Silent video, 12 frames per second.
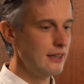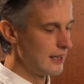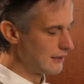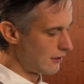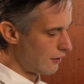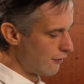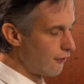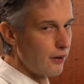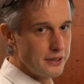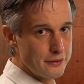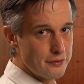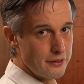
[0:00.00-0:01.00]
and there are
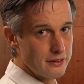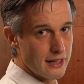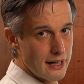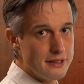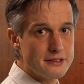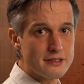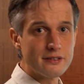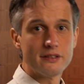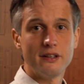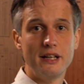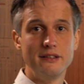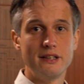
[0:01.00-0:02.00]
4 different kinds
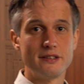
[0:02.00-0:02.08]
in